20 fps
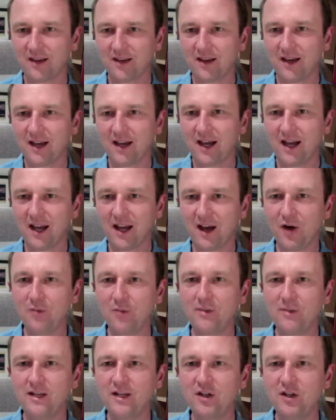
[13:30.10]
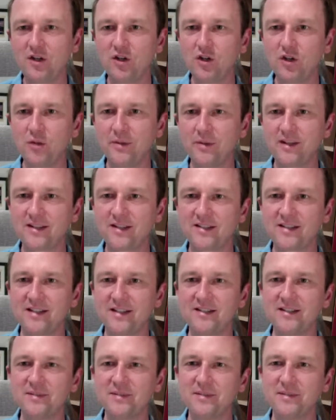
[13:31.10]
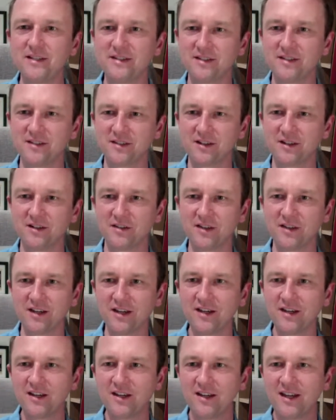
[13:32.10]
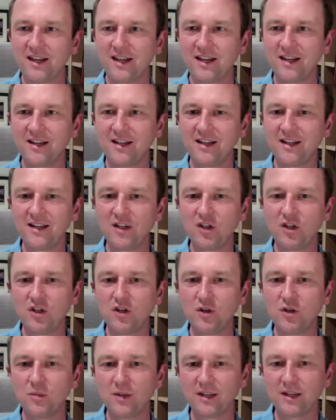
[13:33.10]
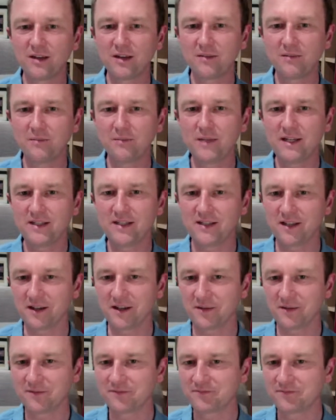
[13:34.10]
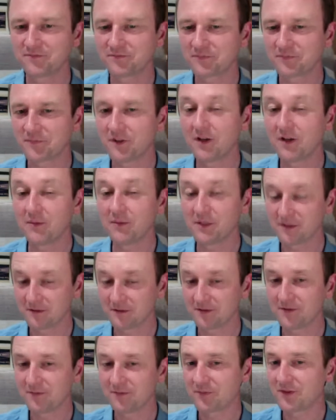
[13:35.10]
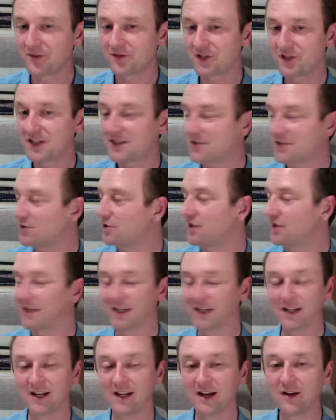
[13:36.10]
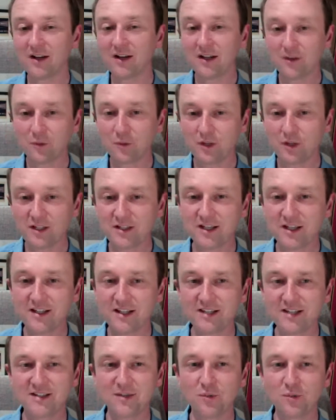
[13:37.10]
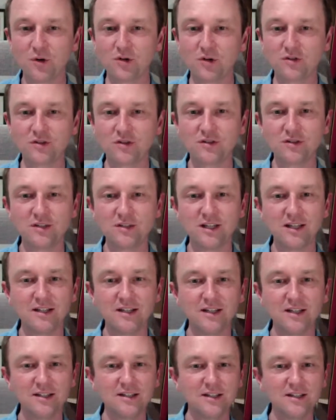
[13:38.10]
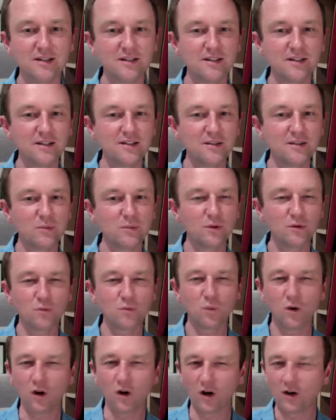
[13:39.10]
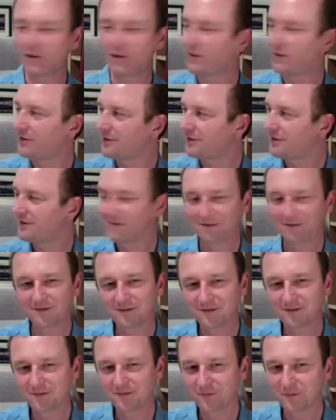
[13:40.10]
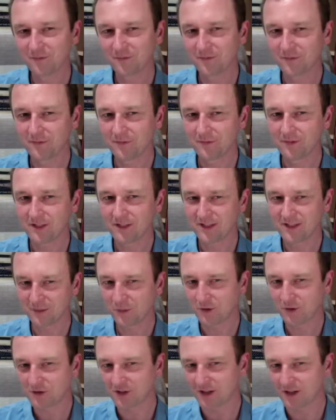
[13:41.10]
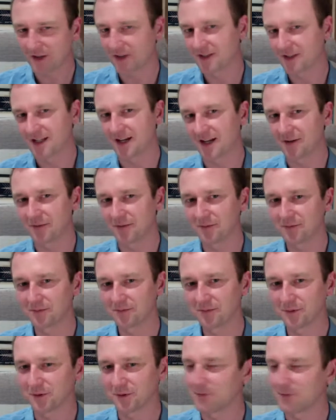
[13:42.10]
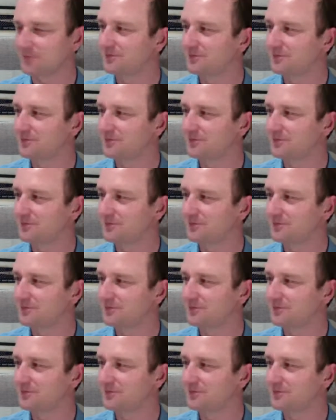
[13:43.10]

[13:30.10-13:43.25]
How many cubic centimeters are there in a cubic meter? Look, Miss Jess is joining in now. When you say yes, it was. Yes, it was what? Yes, it was another town. Or